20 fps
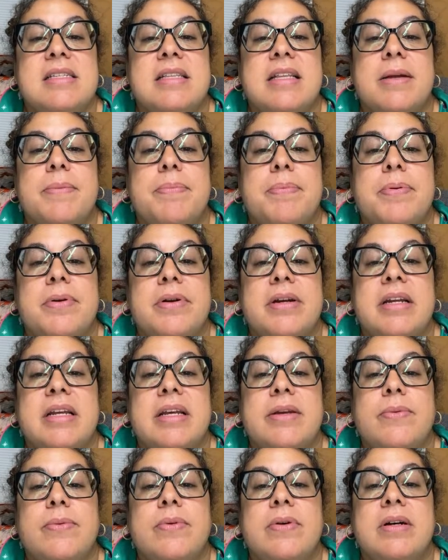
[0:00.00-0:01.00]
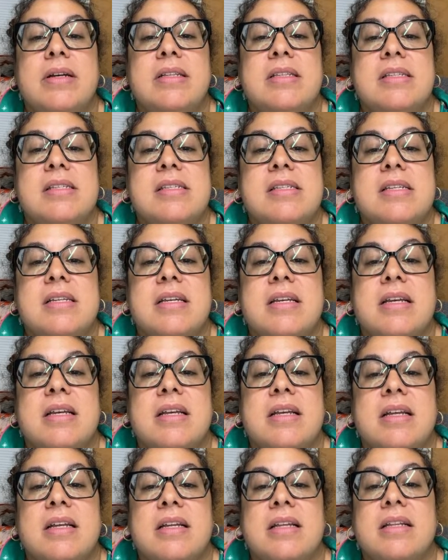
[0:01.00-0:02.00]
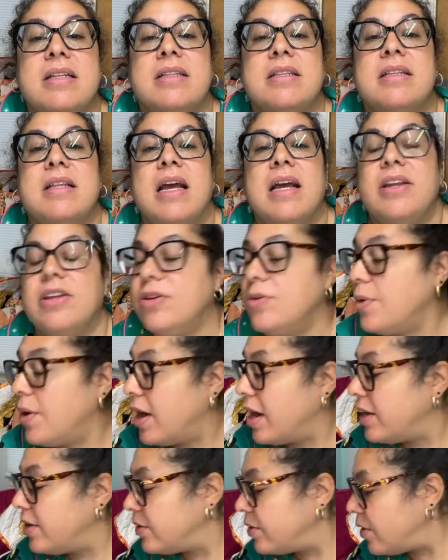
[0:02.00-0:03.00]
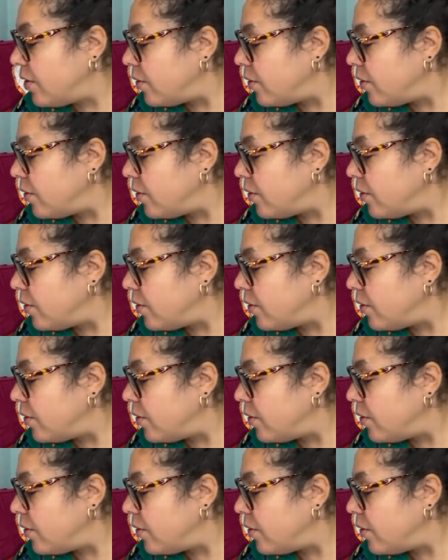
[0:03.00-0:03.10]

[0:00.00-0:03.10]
They're pretty ones that you iron